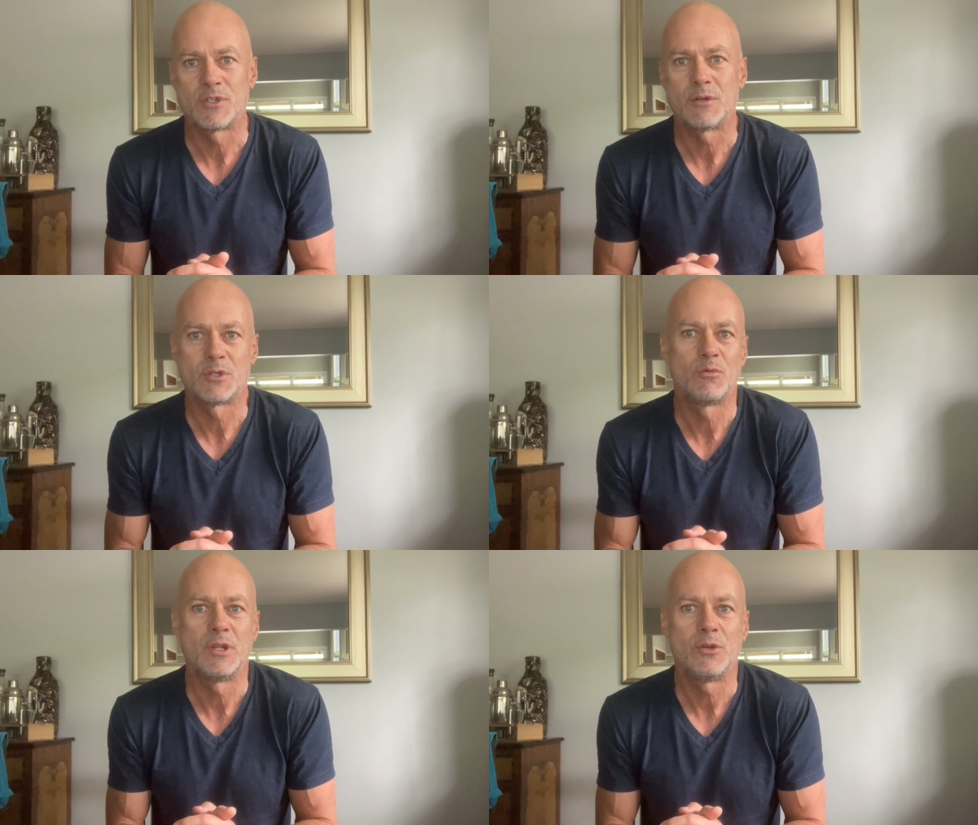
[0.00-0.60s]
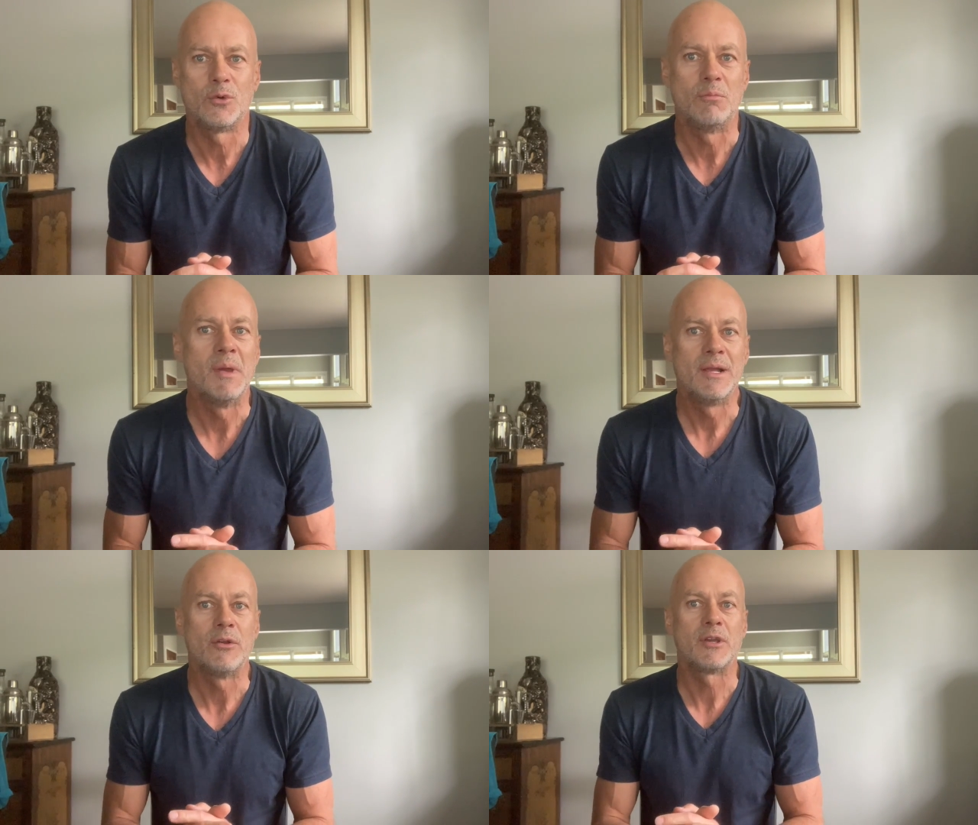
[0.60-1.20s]
So it's a really good,
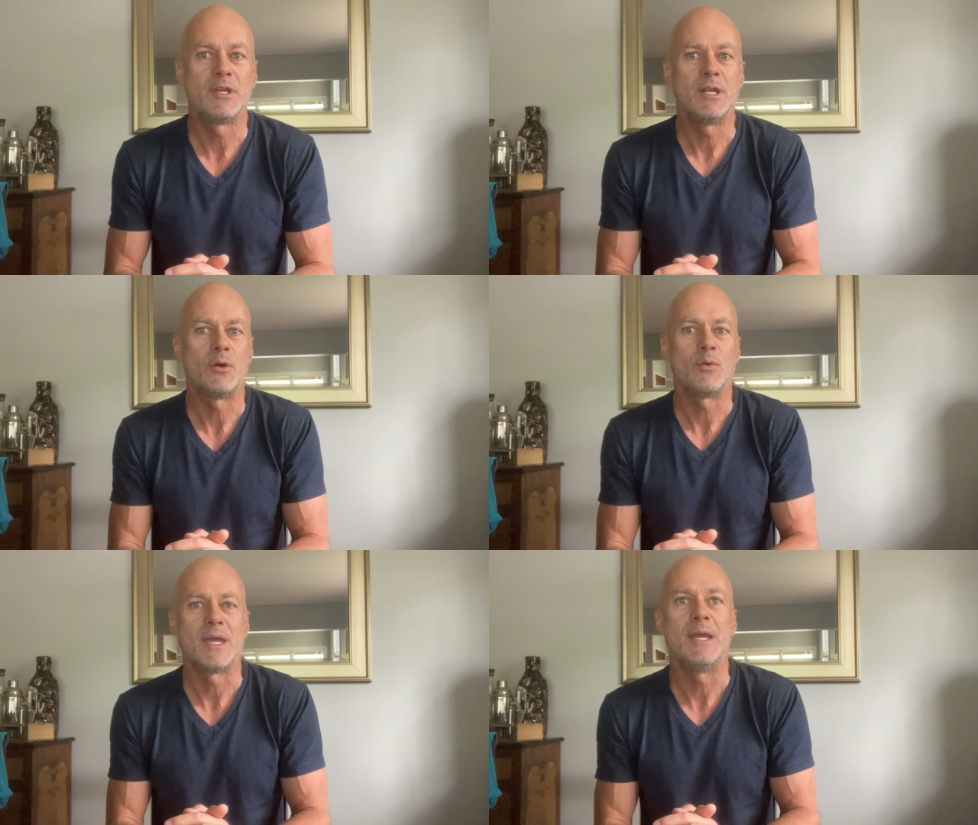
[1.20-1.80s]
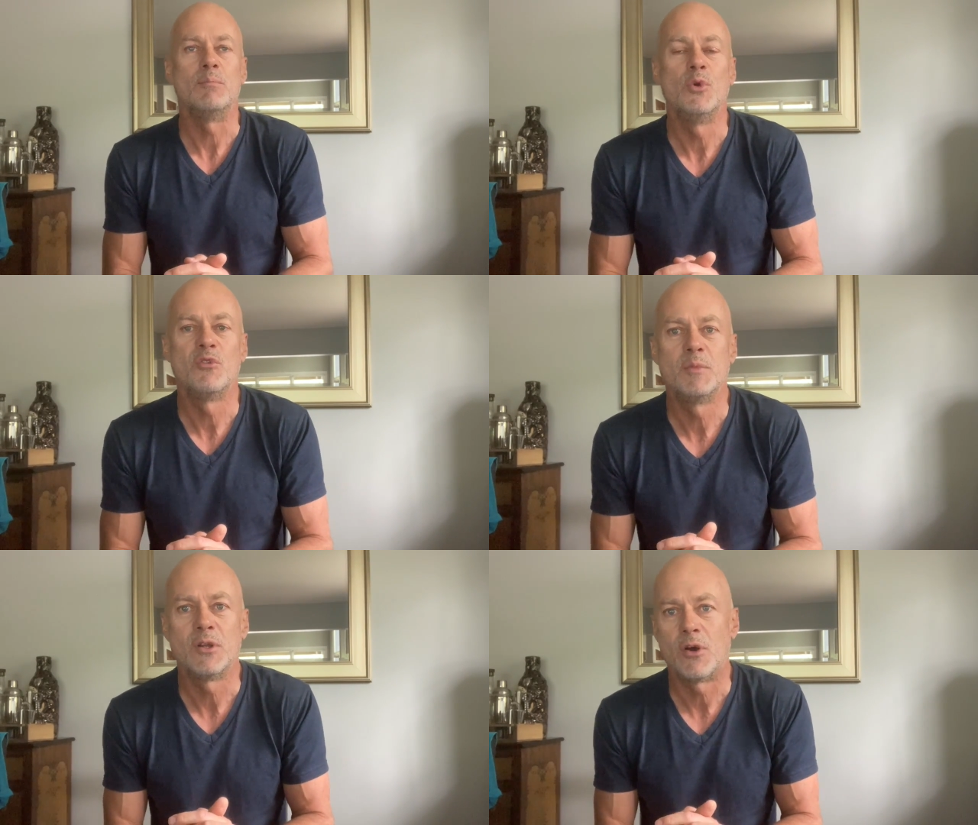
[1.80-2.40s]
like, you know, hip
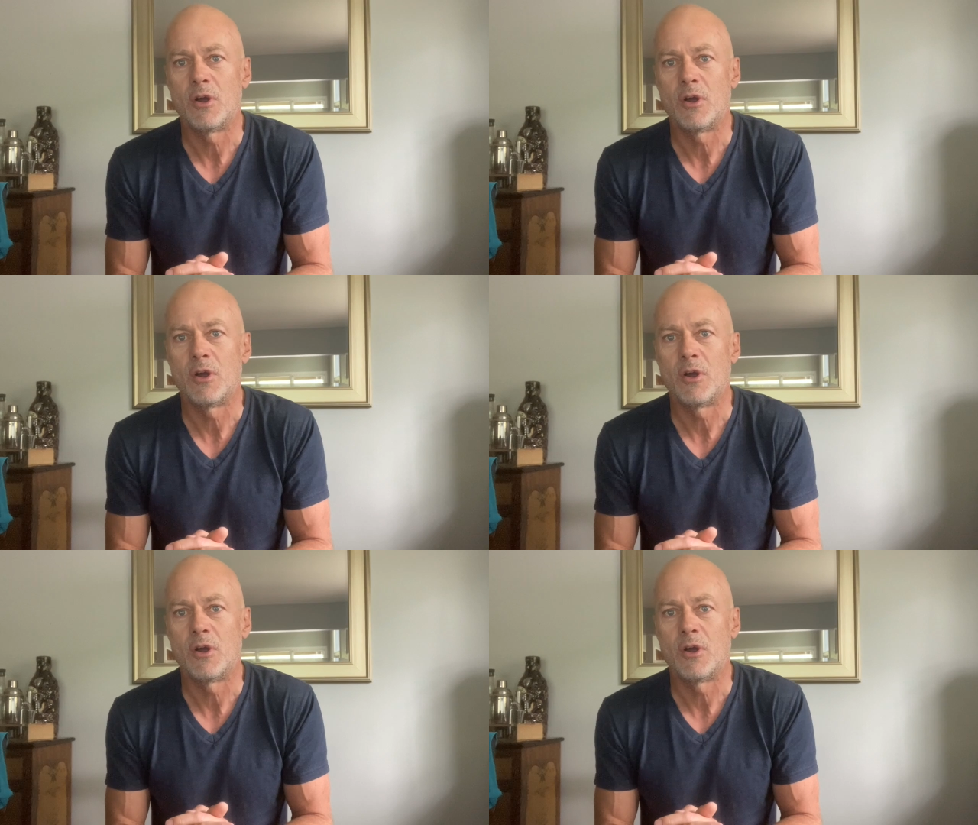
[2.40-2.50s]
movement.